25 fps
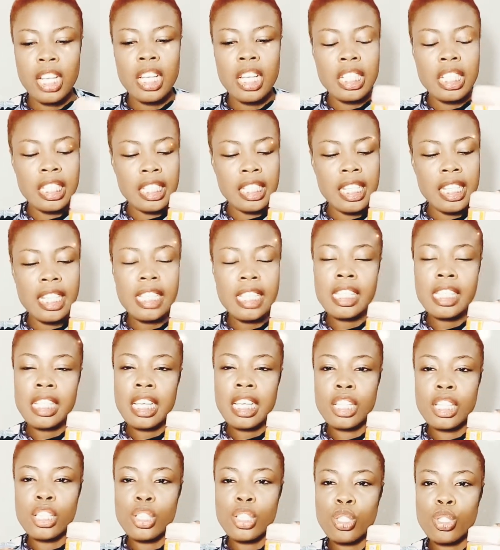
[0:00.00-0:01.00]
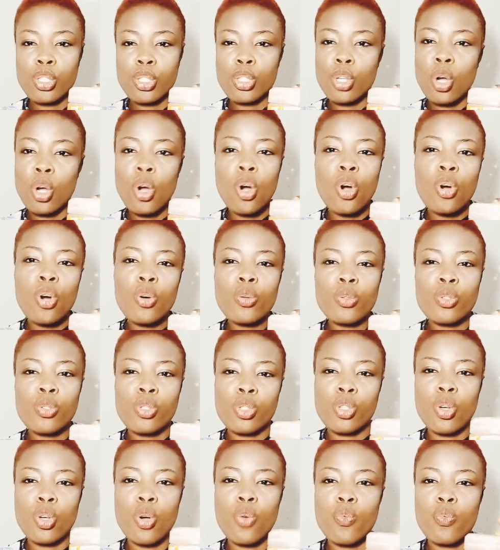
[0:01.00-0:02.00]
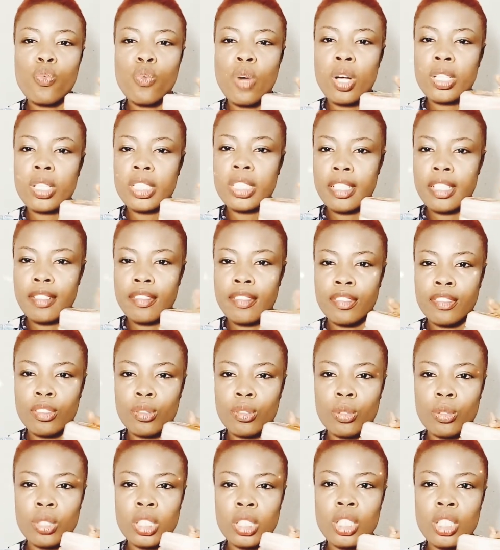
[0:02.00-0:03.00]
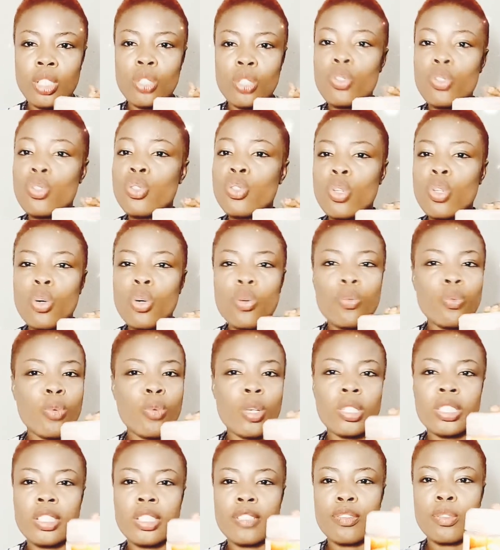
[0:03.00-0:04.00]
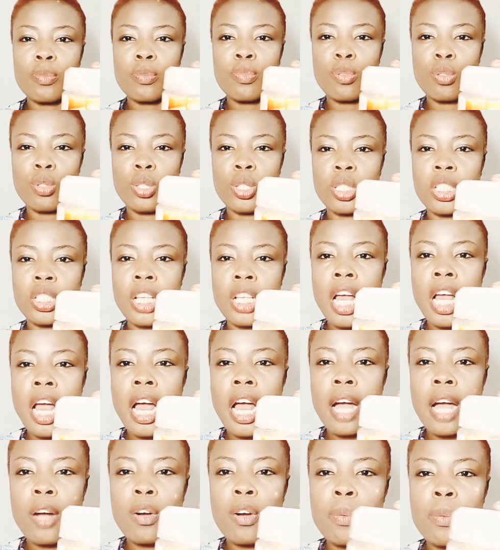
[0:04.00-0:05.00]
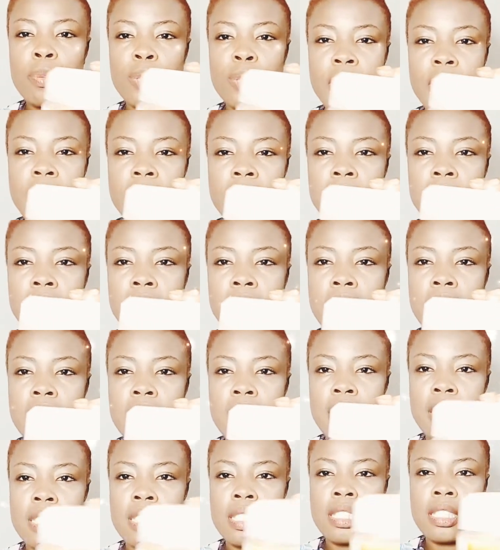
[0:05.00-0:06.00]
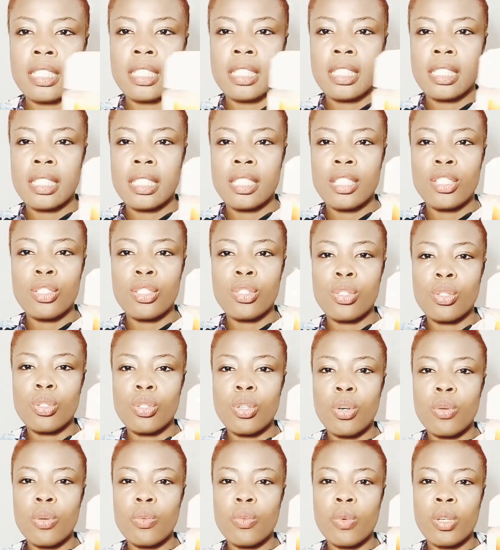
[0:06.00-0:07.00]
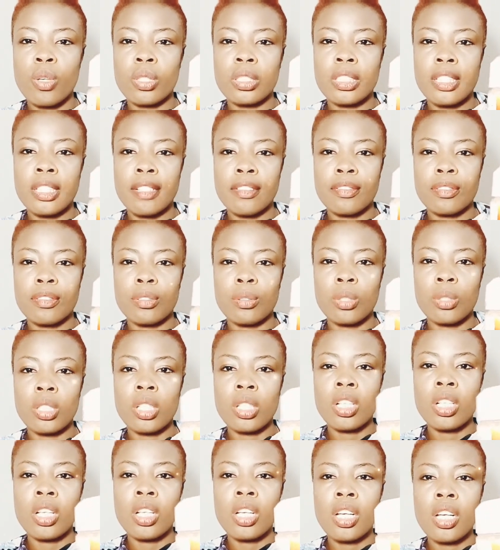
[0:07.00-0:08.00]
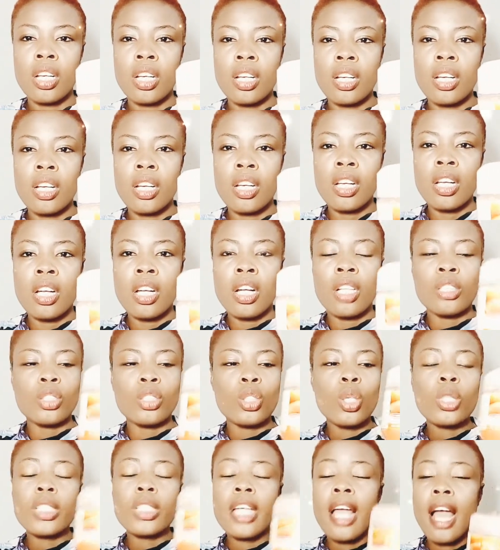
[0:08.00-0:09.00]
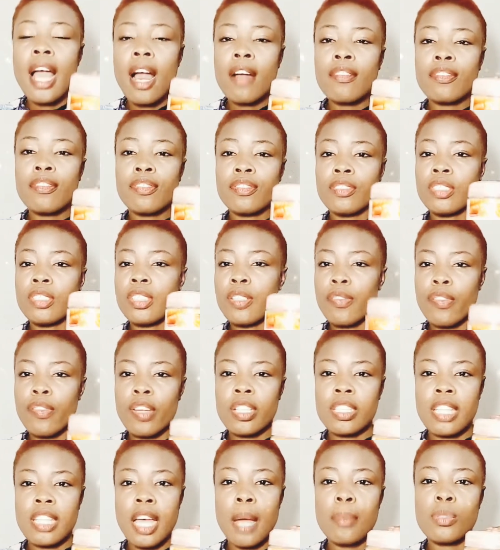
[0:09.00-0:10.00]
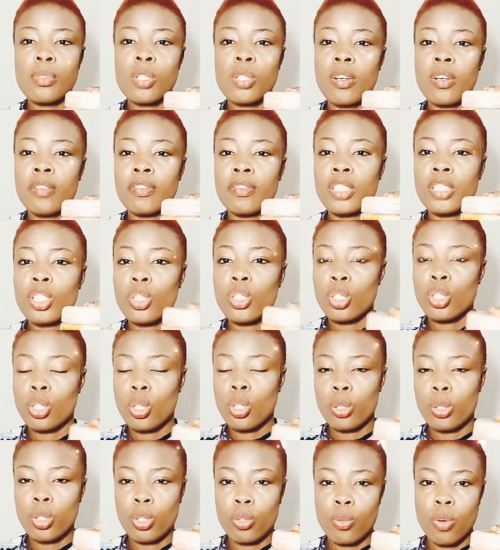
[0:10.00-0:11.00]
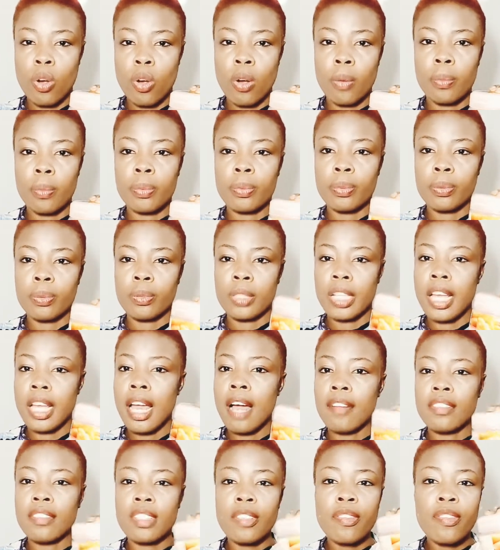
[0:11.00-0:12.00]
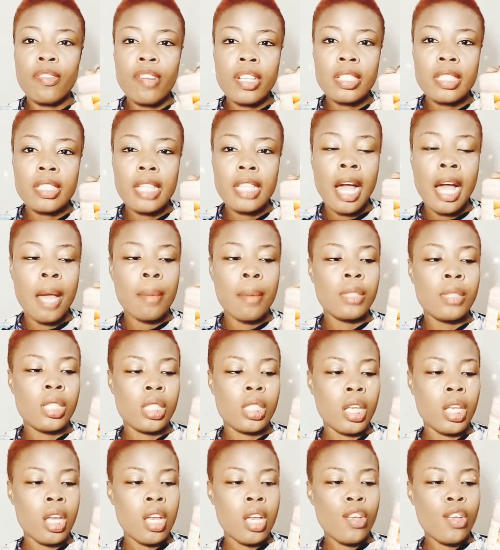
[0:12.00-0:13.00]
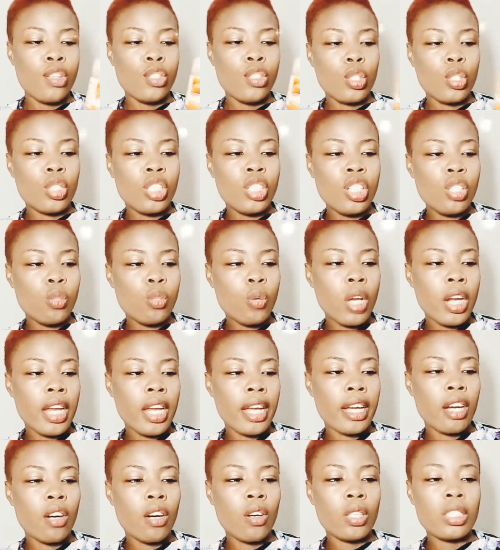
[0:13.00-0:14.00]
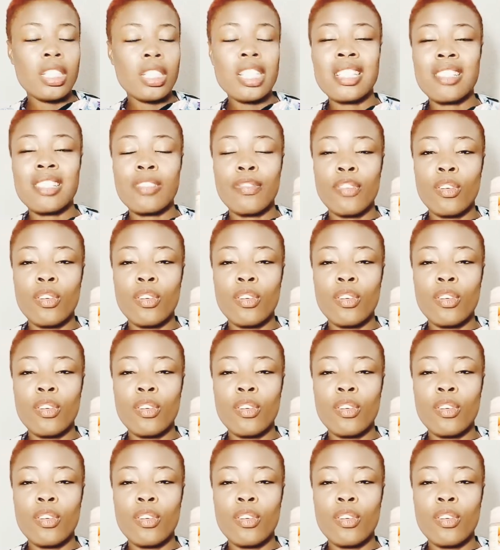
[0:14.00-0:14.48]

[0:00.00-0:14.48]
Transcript: This is so wonderful product. I hope you can see this. It's so wonderful. Though they have different types of this salt scrub, they have different types. So this one I got is